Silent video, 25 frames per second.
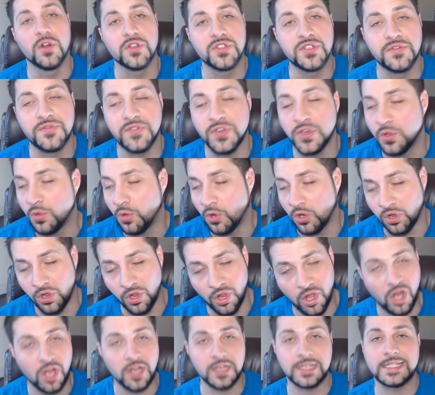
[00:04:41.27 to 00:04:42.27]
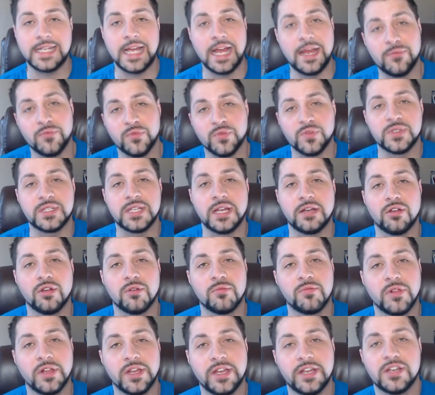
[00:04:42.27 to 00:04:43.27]
of you longtime Runeterra
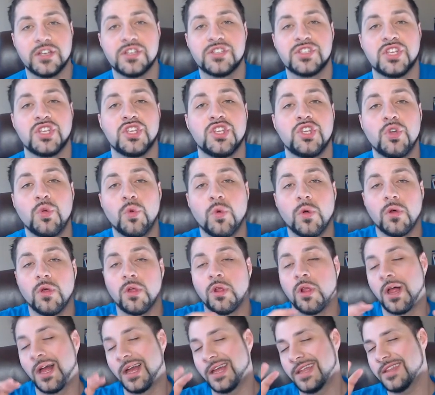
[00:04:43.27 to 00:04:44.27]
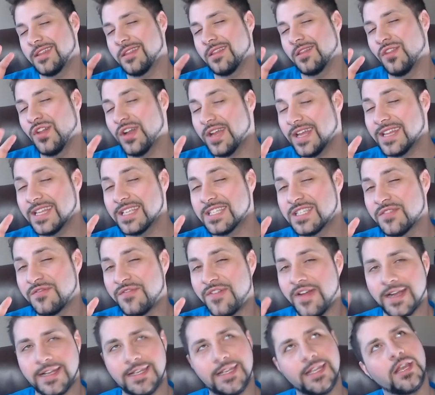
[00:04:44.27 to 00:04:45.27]
players, you will look at this
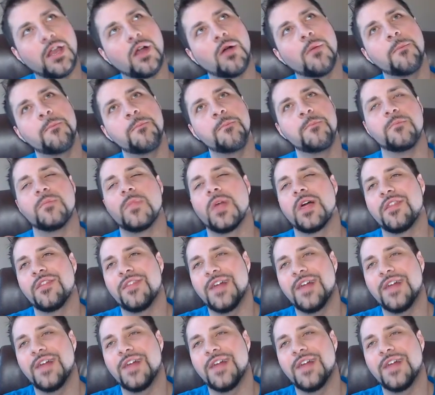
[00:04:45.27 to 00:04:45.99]
effect and go,